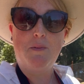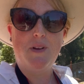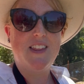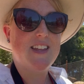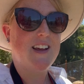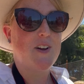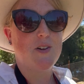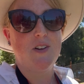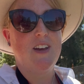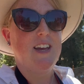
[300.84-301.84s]
be, that I
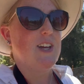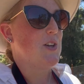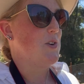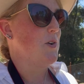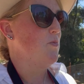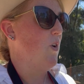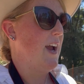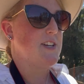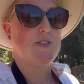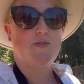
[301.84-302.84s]
could, you know,
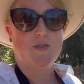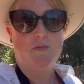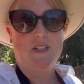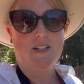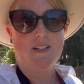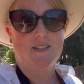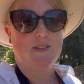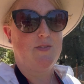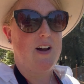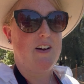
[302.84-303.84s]
write from the
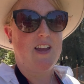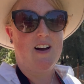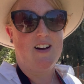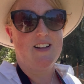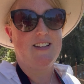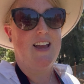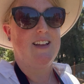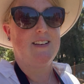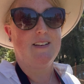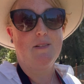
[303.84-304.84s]
safari hut
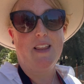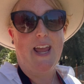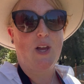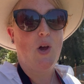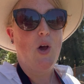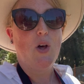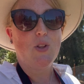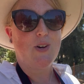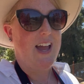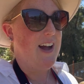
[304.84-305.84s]
and like
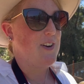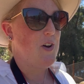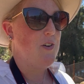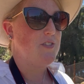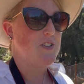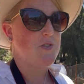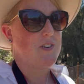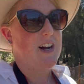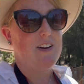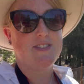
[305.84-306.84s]
look out over the
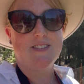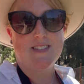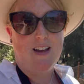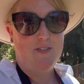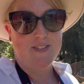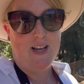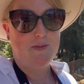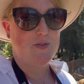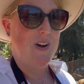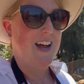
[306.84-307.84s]
giraffes and stuff as I
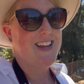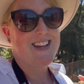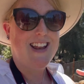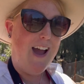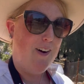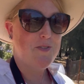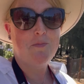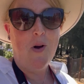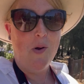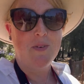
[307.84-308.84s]
was writing and have a
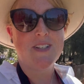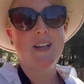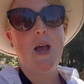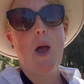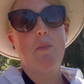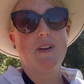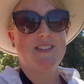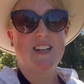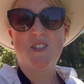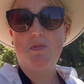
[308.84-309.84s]
moment, but it's
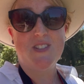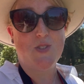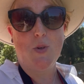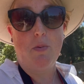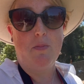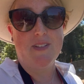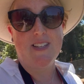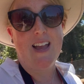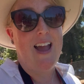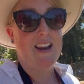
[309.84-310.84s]
actually been super
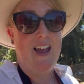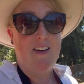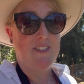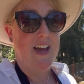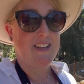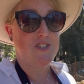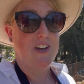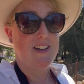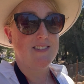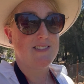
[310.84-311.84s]
busy and I haven't had a
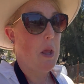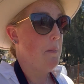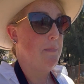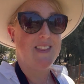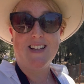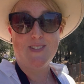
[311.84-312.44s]
chance, but that's